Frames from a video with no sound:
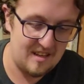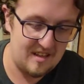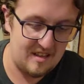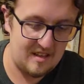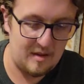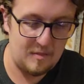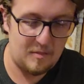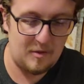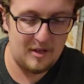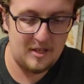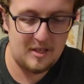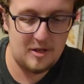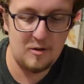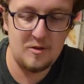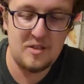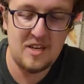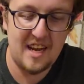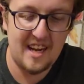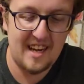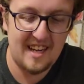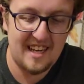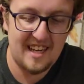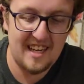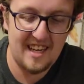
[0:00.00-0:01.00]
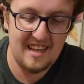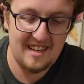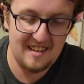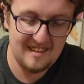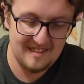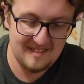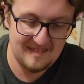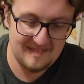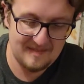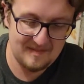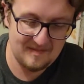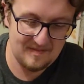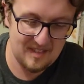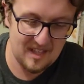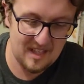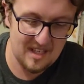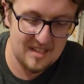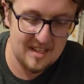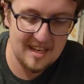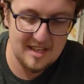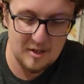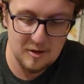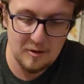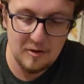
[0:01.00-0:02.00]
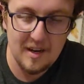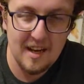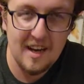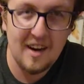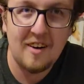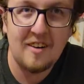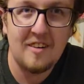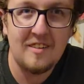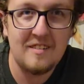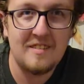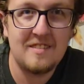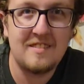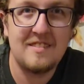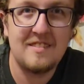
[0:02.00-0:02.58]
You play 2 Tanky. It's at 2 now.